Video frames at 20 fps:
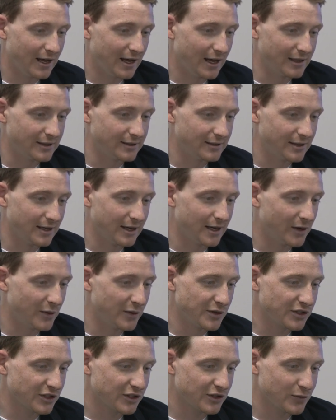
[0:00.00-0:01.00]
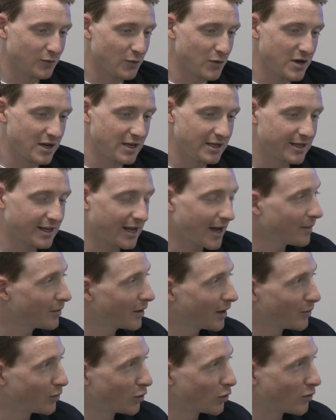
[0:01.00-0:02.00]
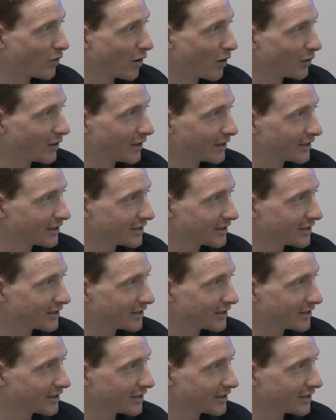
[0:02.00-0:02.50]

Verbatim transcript: and uh, we just really kept that ball rolling.